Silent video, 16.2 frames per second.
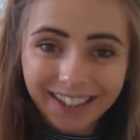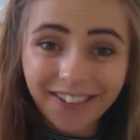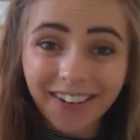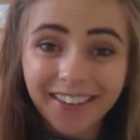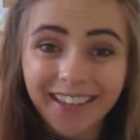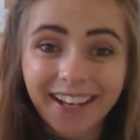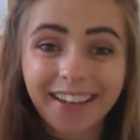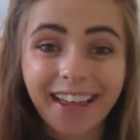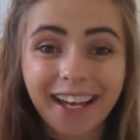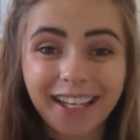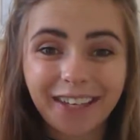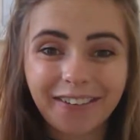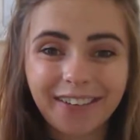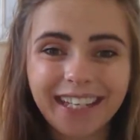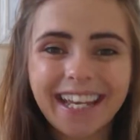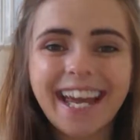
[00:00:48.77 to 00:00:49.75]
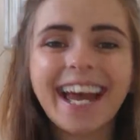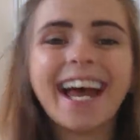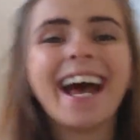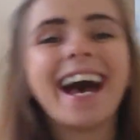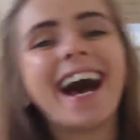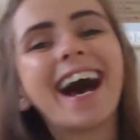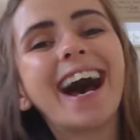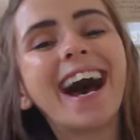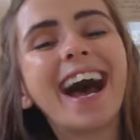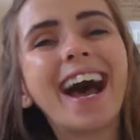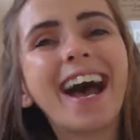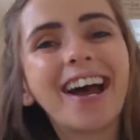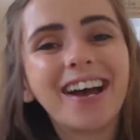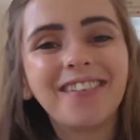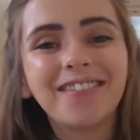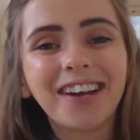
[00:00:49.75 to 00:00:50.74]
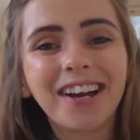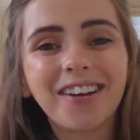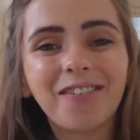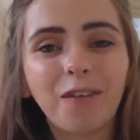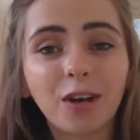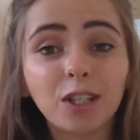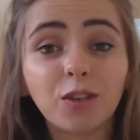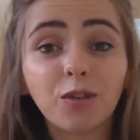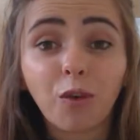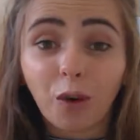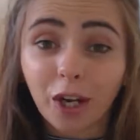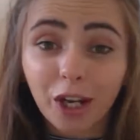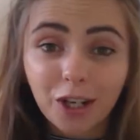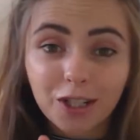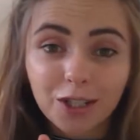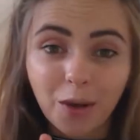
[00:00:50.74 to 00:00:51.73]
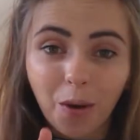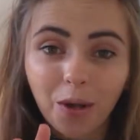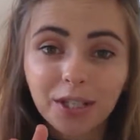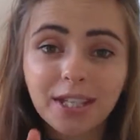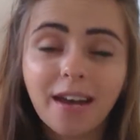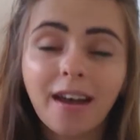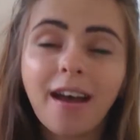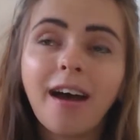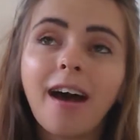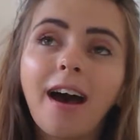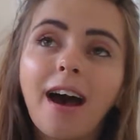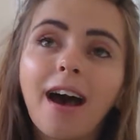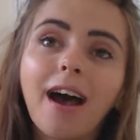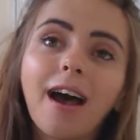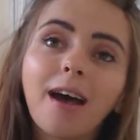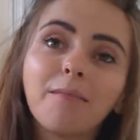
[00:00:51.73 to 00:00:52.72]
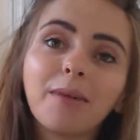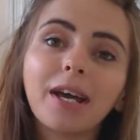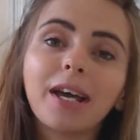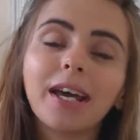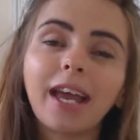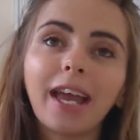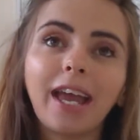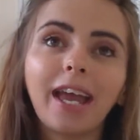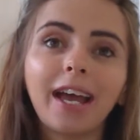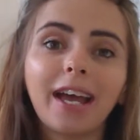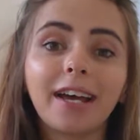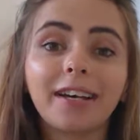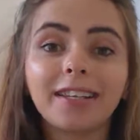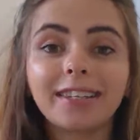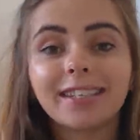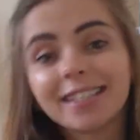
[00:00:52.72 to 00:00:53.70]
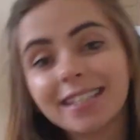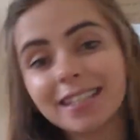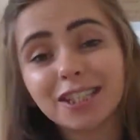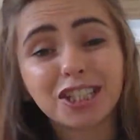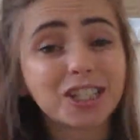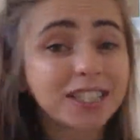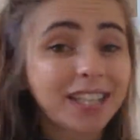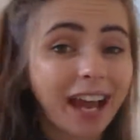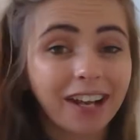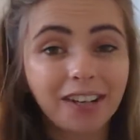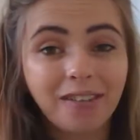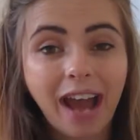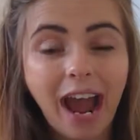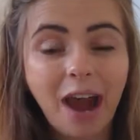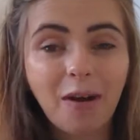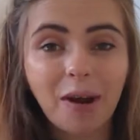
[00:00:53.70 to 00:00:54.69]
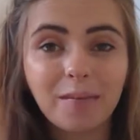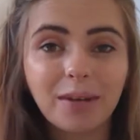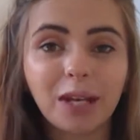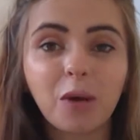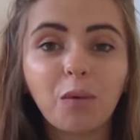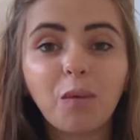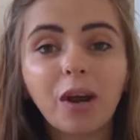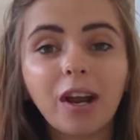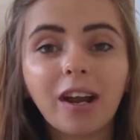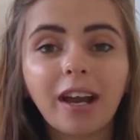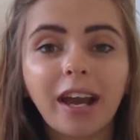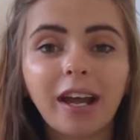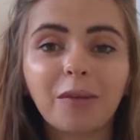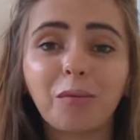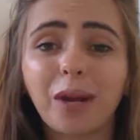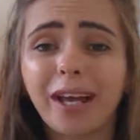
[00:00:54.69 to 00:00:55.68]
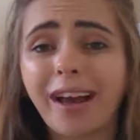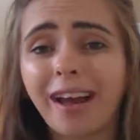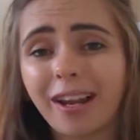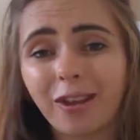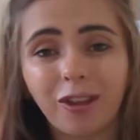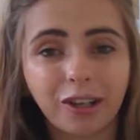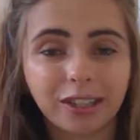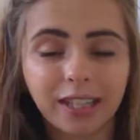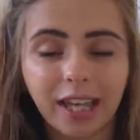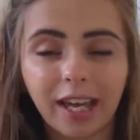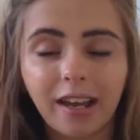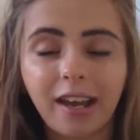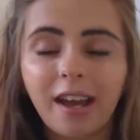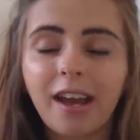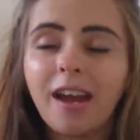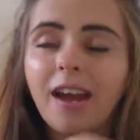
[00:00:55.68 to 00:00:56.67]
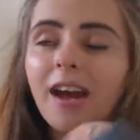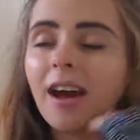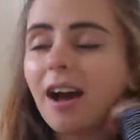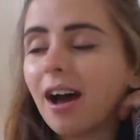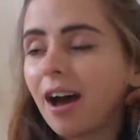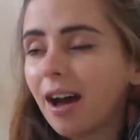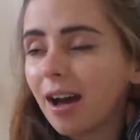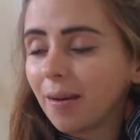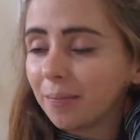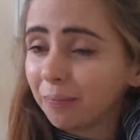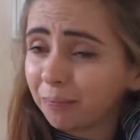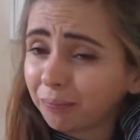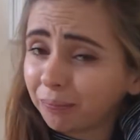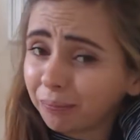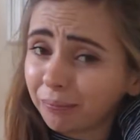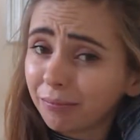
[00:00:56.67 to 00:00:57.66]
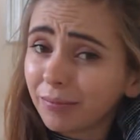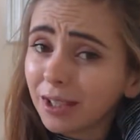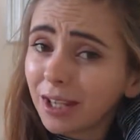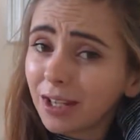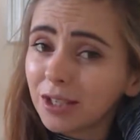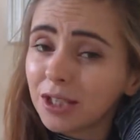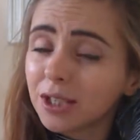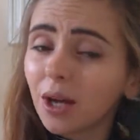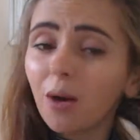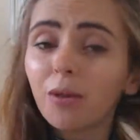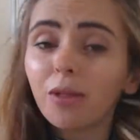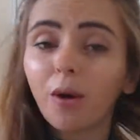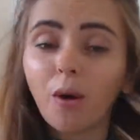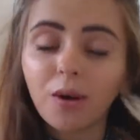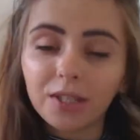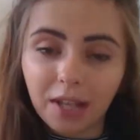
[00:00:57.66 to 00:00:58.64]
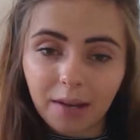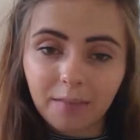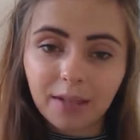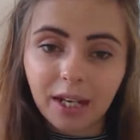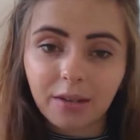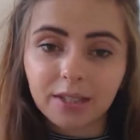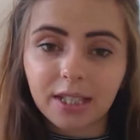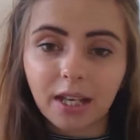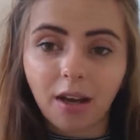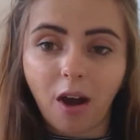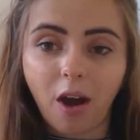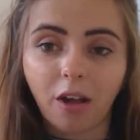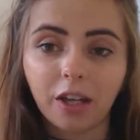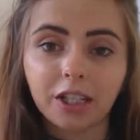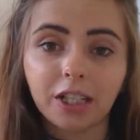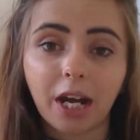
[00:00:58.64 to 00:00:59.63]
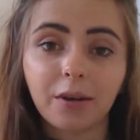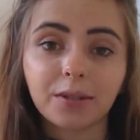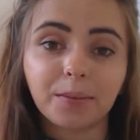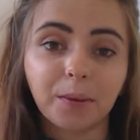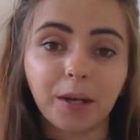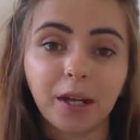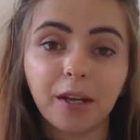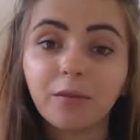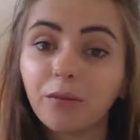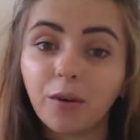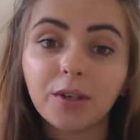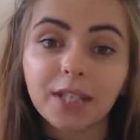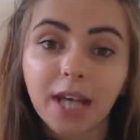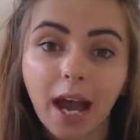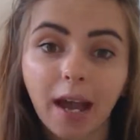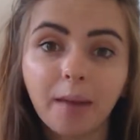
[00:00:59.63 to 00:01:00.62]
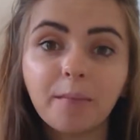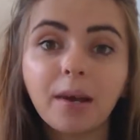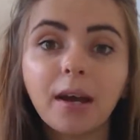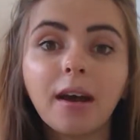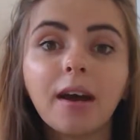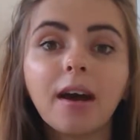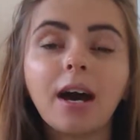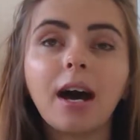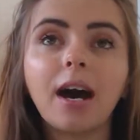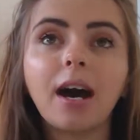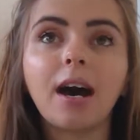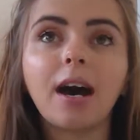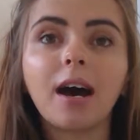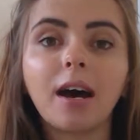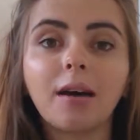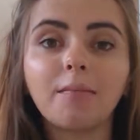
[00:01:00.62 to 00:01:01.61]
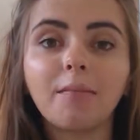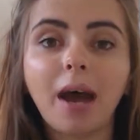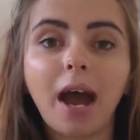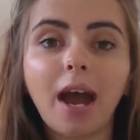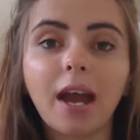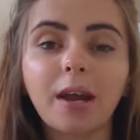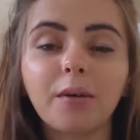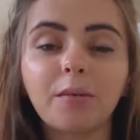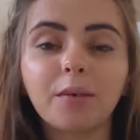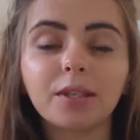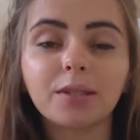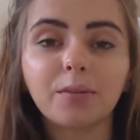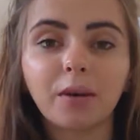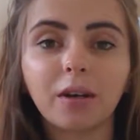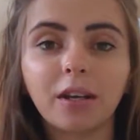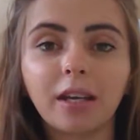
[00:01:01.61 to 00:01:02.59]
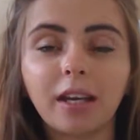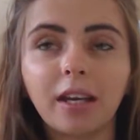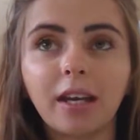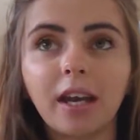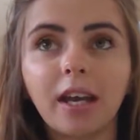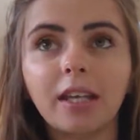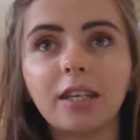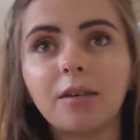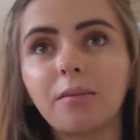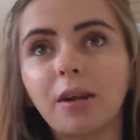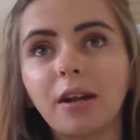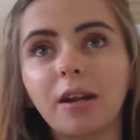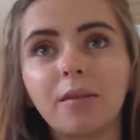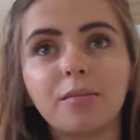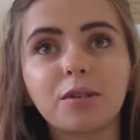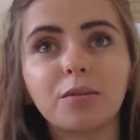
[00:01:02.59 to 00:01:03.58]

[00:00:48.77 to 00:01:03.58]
right there, that cutie, um, was four years old. Um, and this is just kind of how I made it work and what it kind of looked like. Um, so the whole time that I was in college, I was working full time. Um, I was working anywhere in